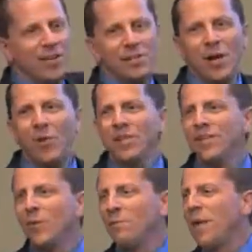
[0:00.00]
So
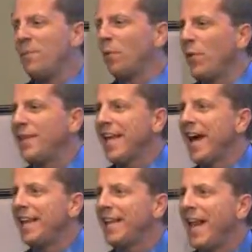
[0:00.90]
when people read
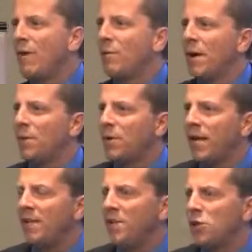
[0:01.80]
that, and I remember
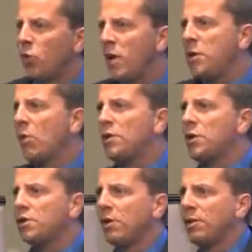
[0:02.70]
if you're 21
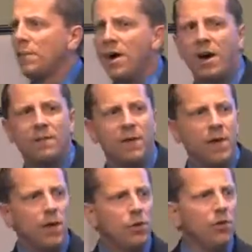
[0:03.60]
years old and above,
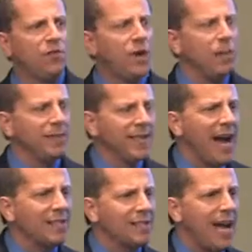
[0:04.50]
you've come in
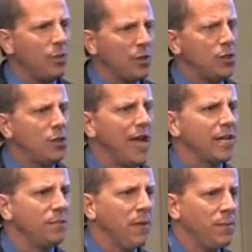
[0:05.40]
contact with
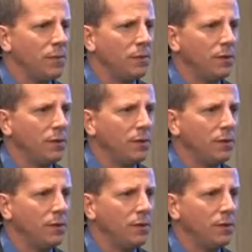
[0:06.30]
2,000 people.